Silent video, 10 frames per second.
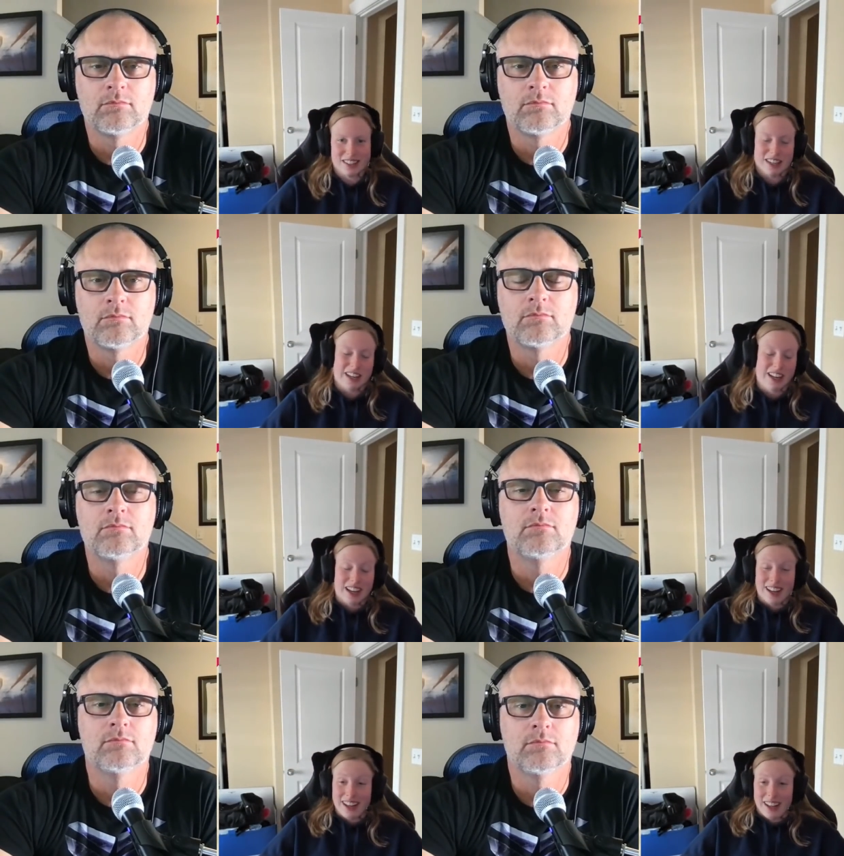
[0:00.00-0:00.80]
Speaker 1: and
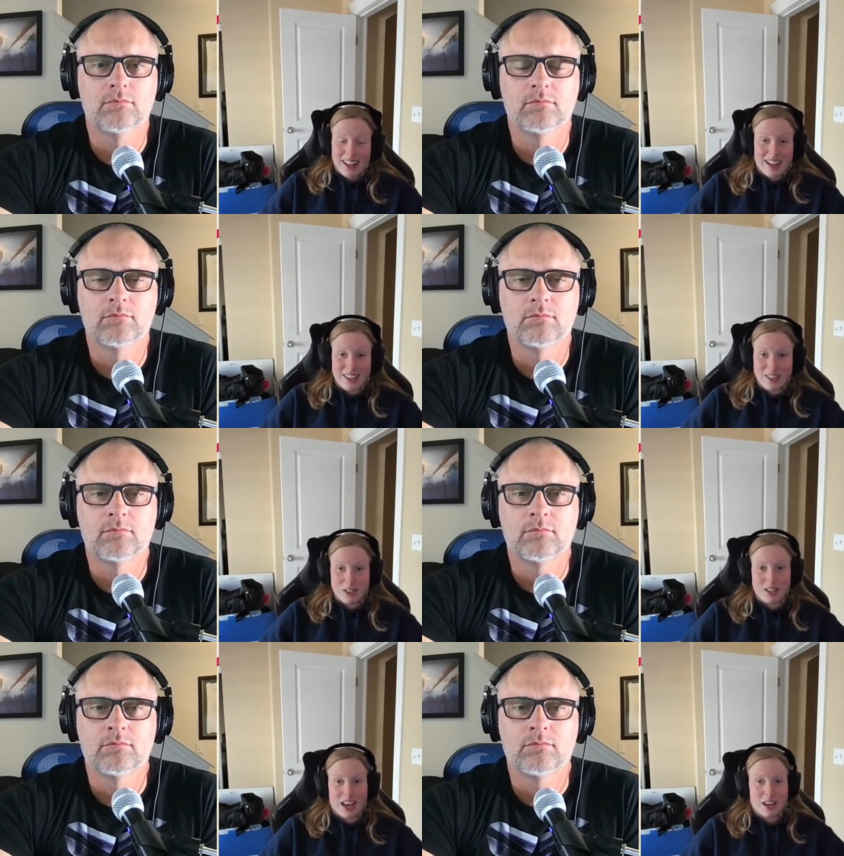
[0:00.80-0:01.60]
mm. uh,
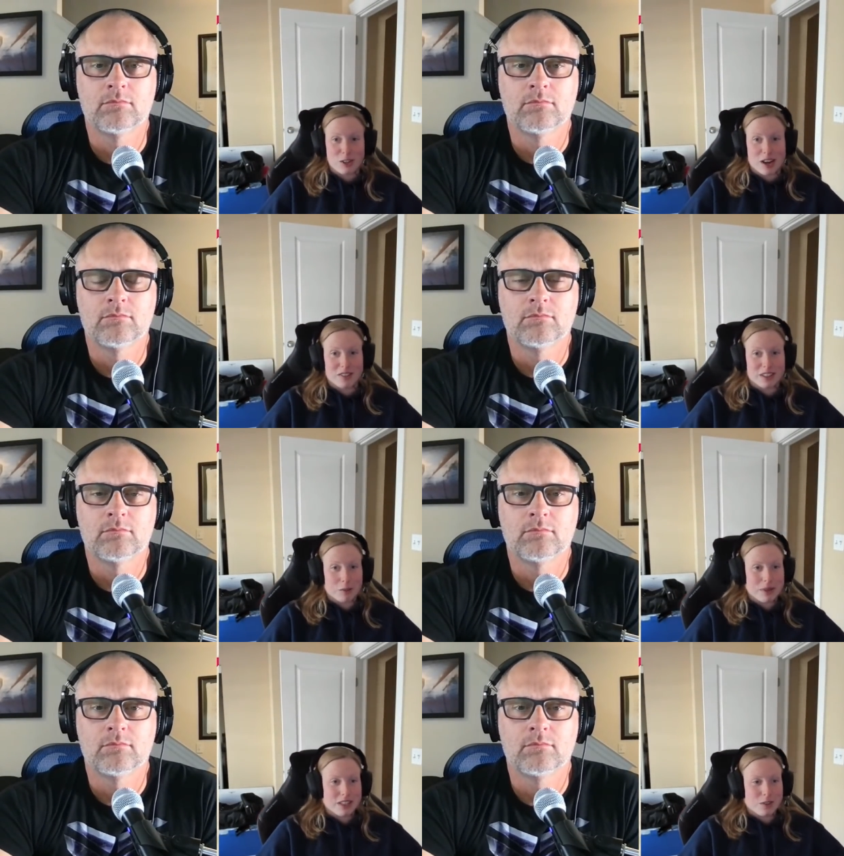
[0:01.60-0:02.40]
just kind of traveling a
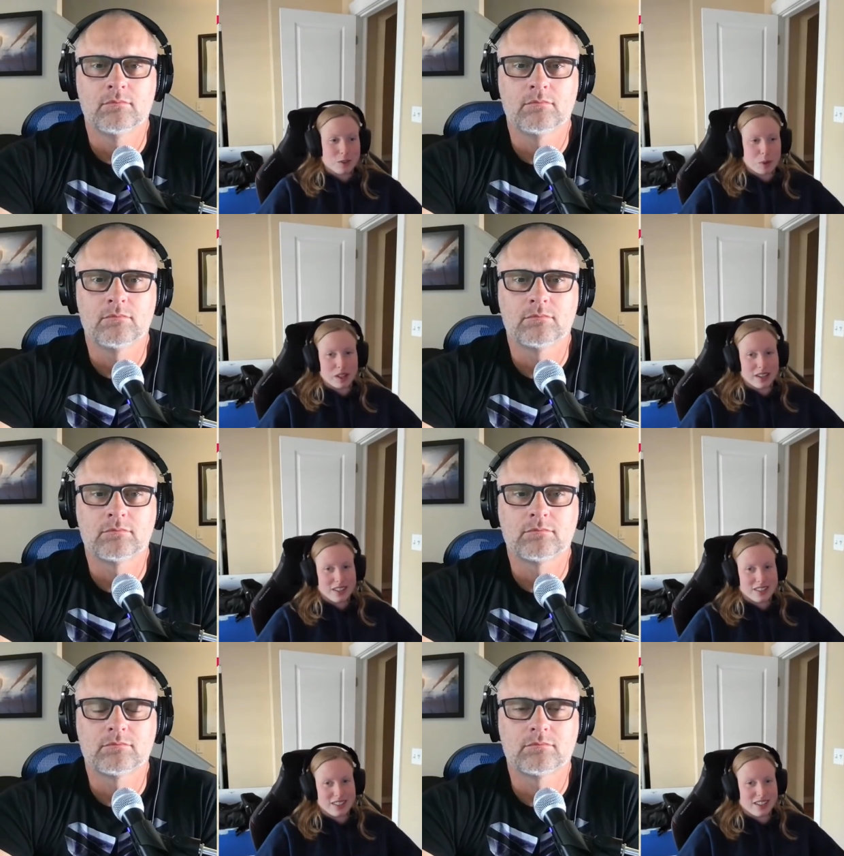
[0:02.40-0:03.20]
little bit, doing some
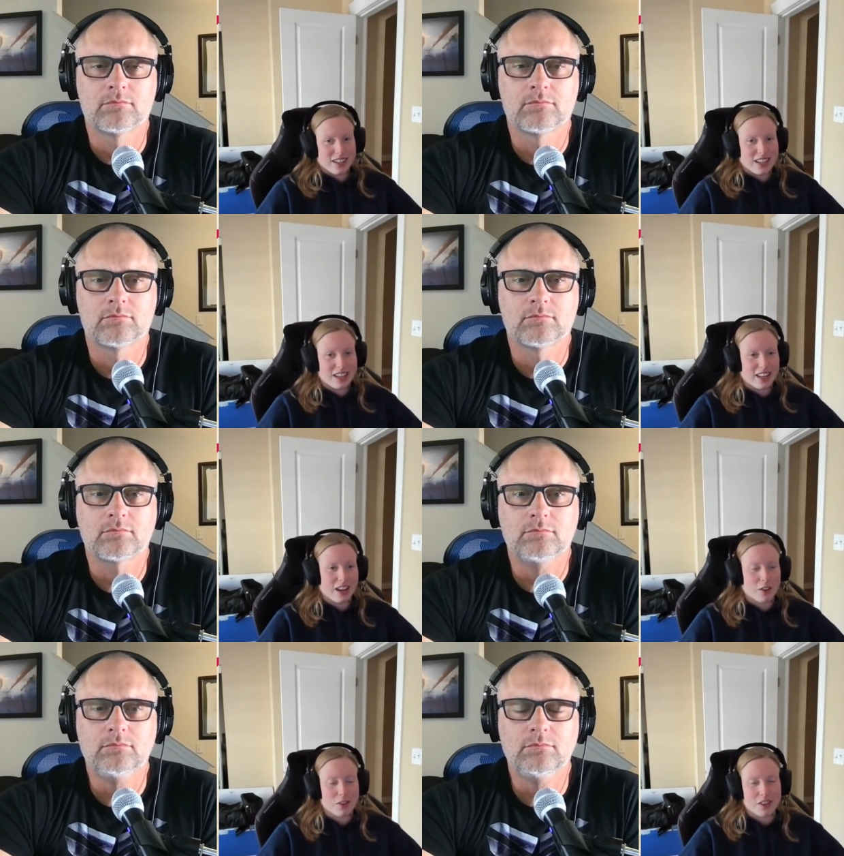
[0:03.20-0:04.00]
clinics and
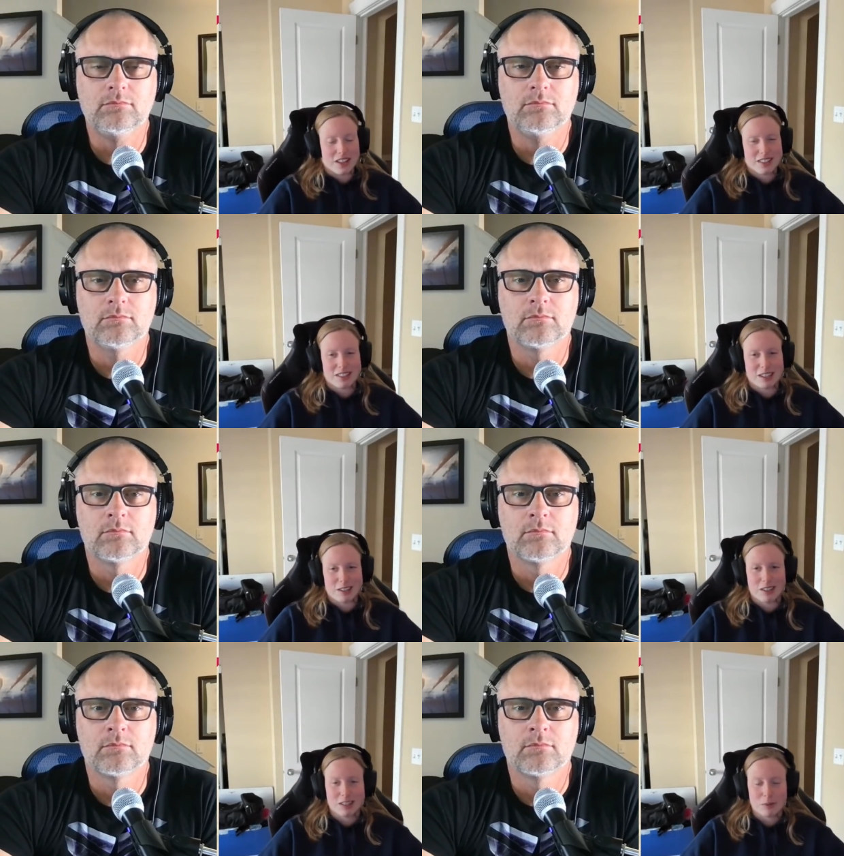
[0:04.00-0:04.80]
and other things.
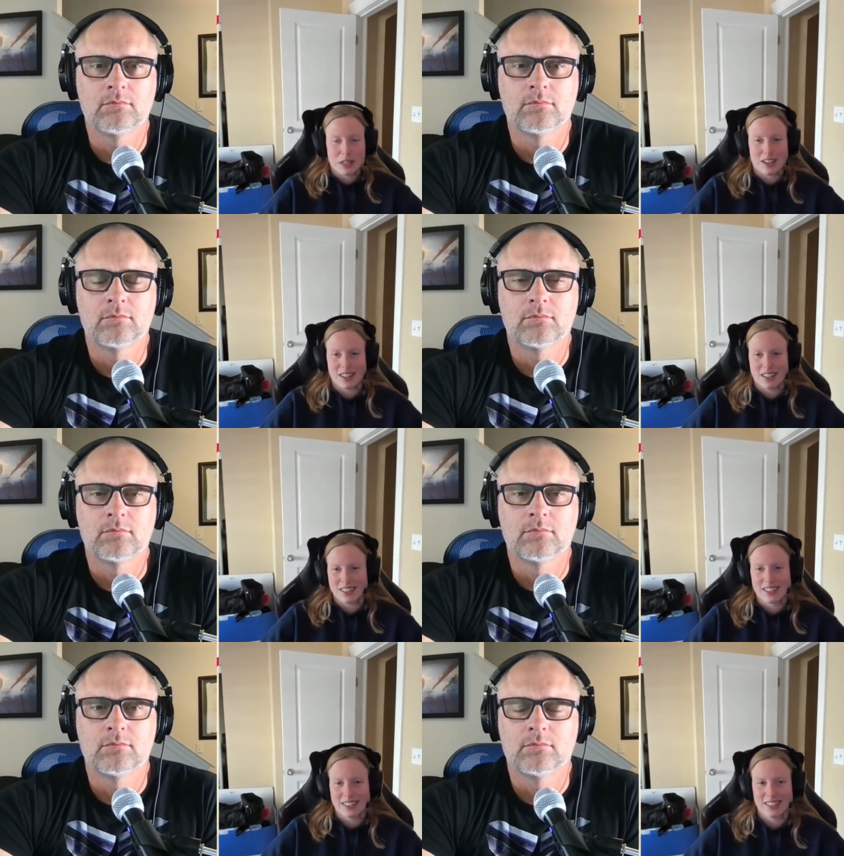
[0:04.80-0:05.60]
So it's been good.
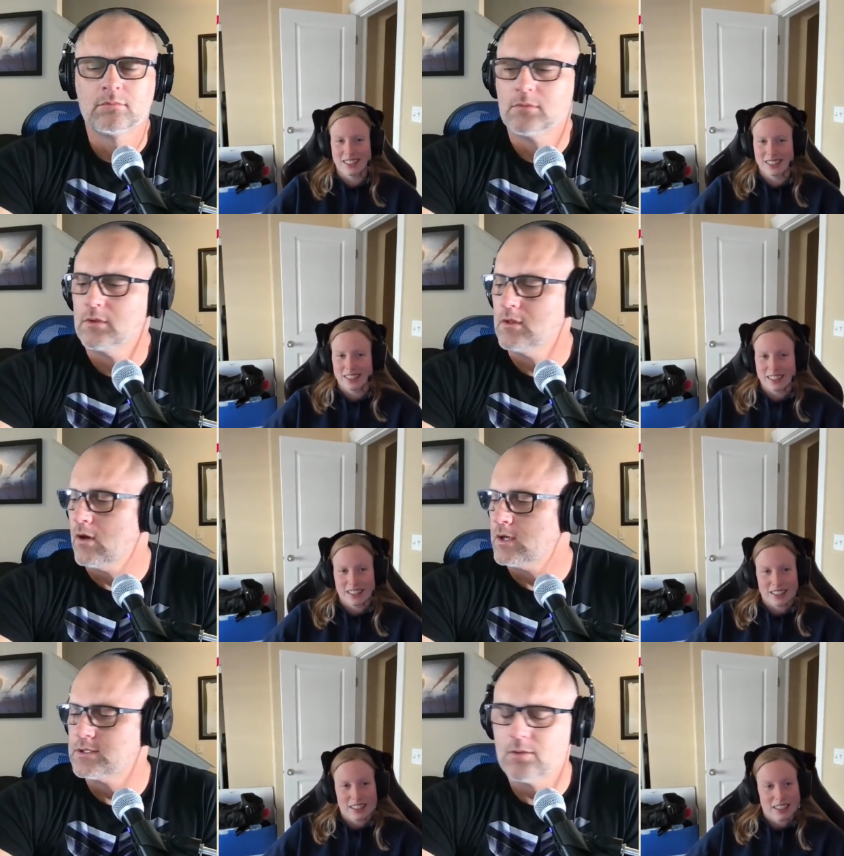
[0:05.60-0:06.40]

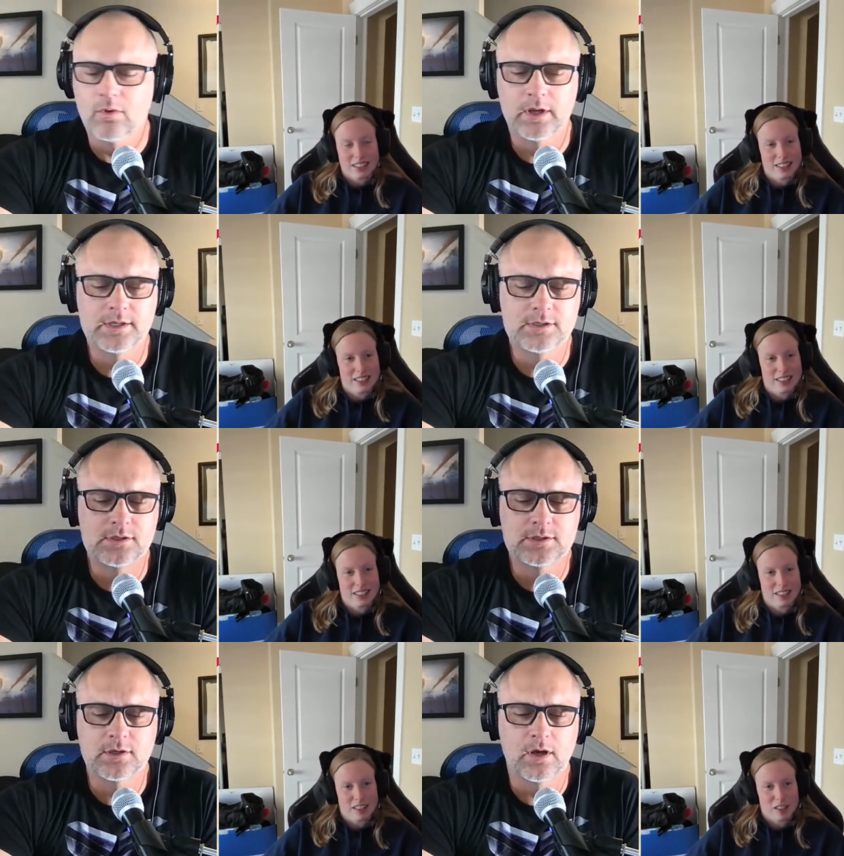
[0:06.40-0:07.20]
Speaker 2: Nice. Now, why did you
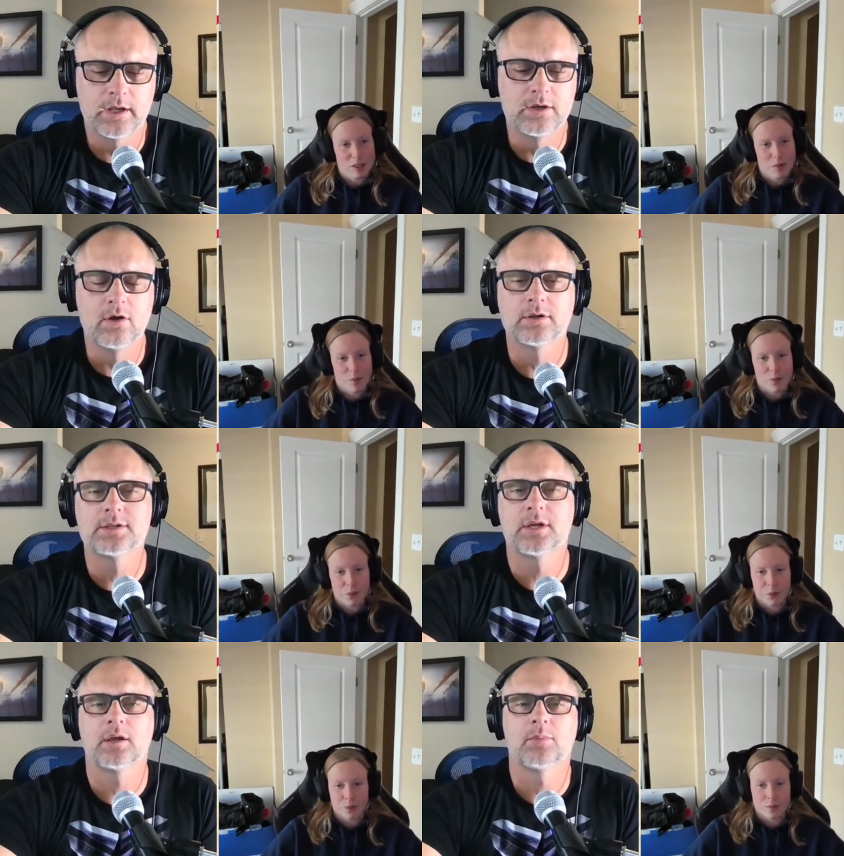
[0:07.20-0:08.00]
decide not to
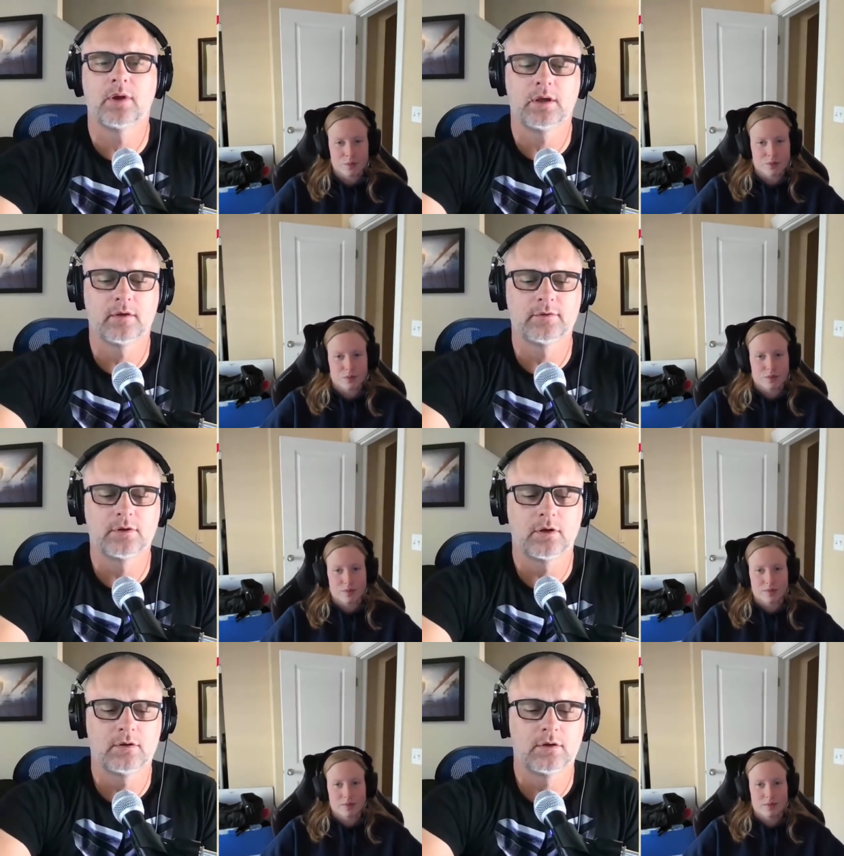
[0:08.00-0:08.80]
take a break after
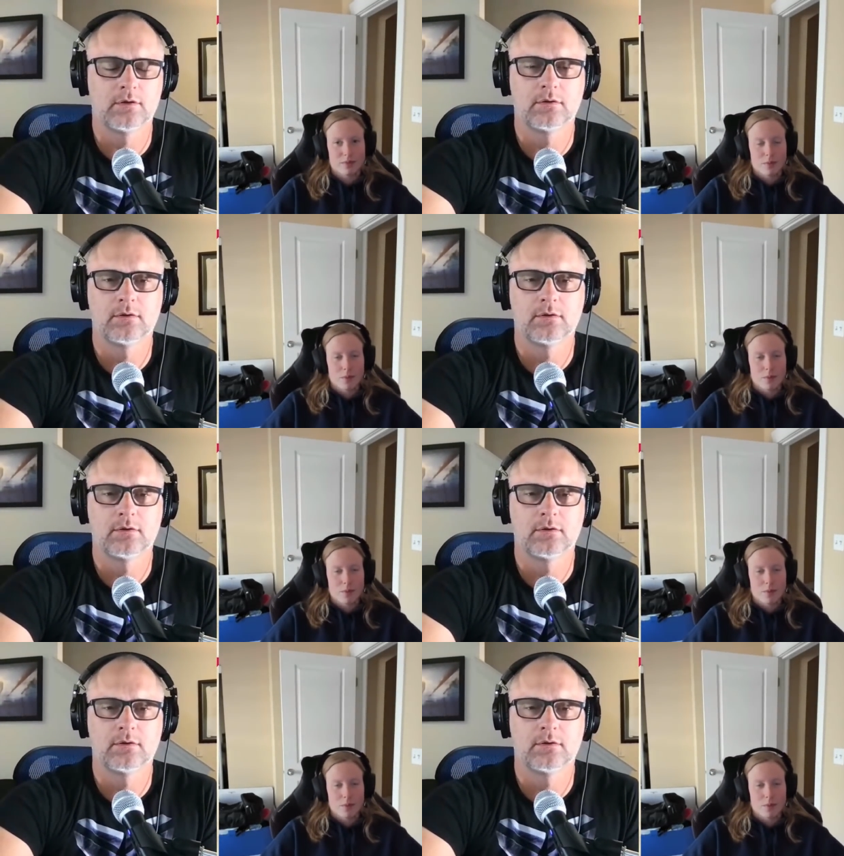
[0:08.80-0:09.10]
Tokyo?